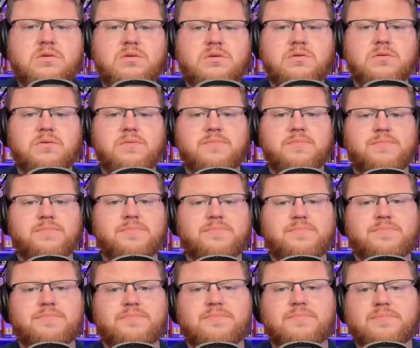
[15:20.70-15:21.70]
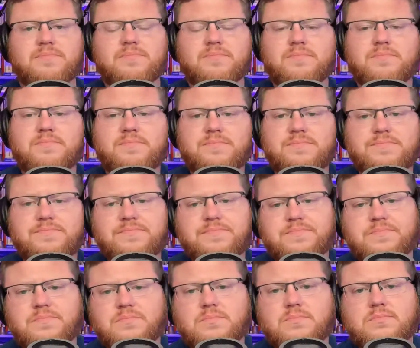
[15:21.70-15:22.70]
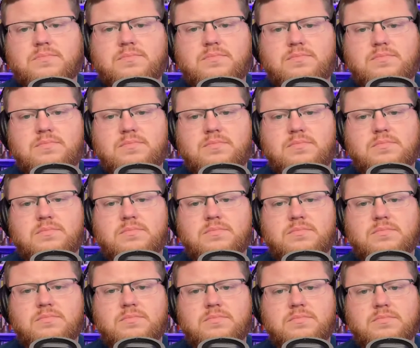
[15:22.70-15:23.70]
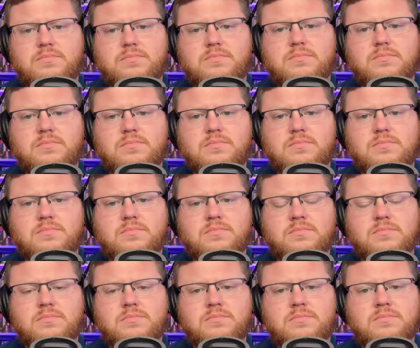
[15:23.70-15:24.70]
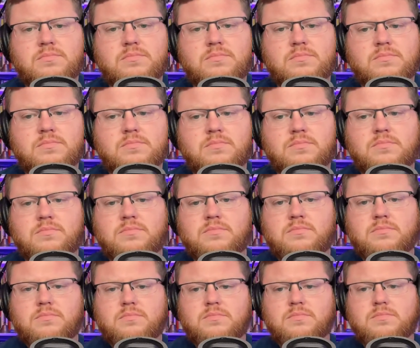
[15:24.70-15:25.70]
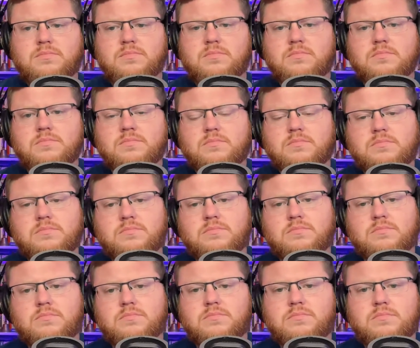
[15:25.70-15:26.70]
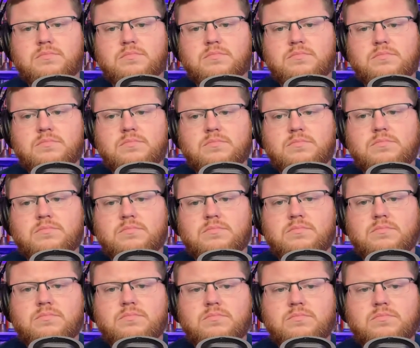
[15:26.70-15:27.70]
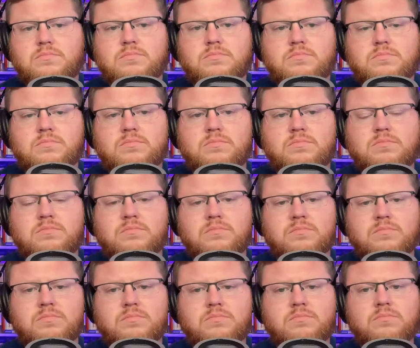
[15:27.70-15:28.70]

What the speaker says: (silent)